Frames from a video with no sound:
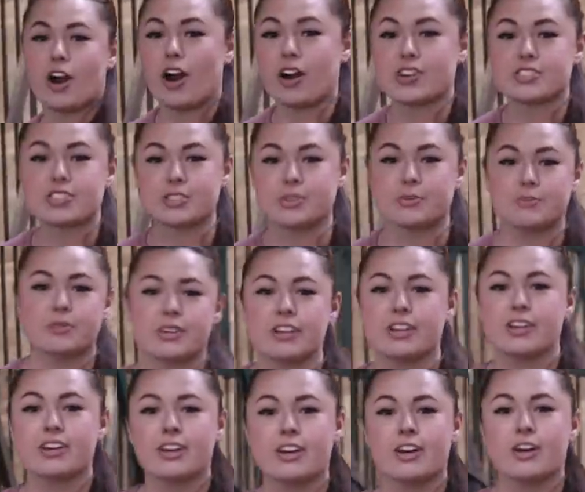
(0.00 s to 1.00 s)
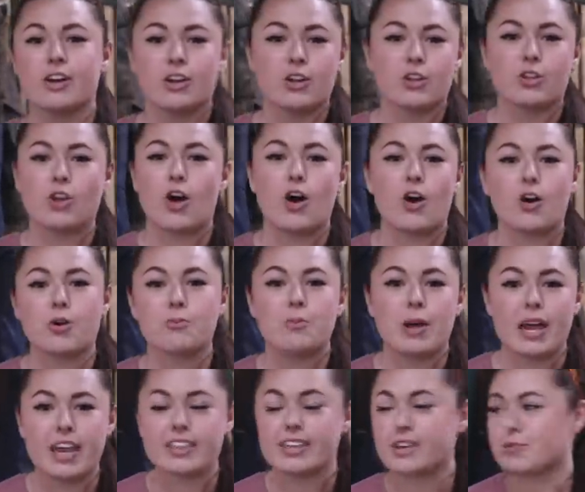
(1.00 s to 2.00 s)
awesome long
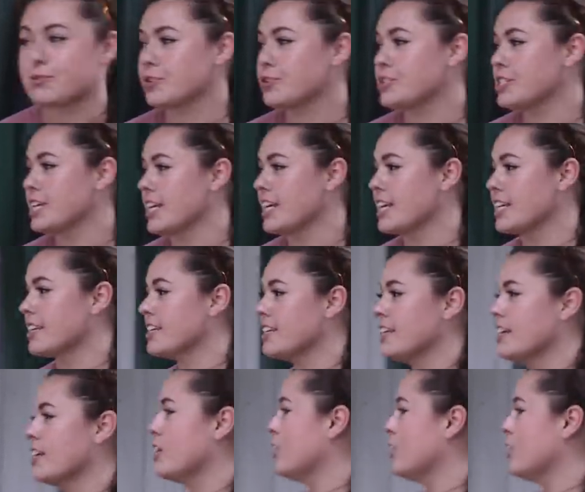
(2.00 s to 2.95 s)
bathing routine.